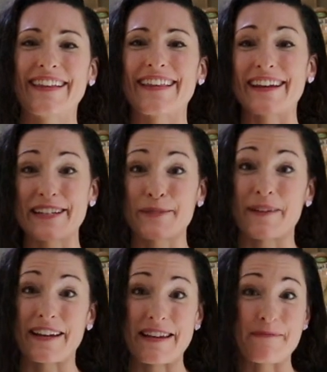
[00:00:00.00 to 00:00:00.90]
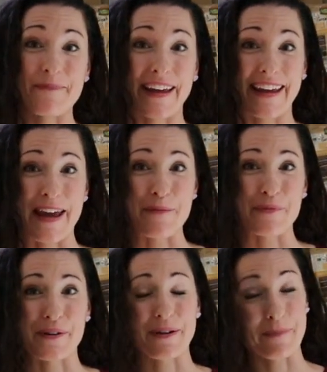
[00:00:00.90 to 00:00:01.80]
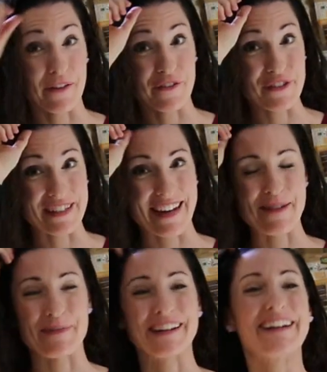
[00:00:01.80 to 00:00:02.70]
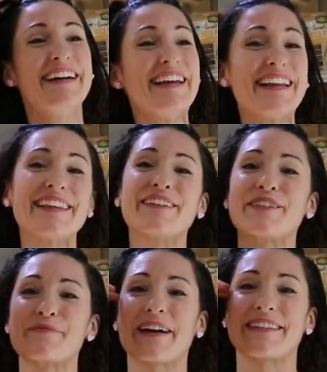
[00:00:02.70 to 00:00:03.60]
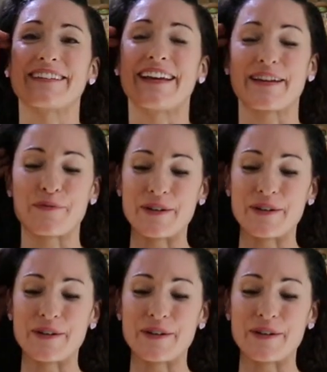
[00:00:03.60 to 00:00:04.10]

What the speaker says: that I spent in my camper, in my first camper, living by the lake,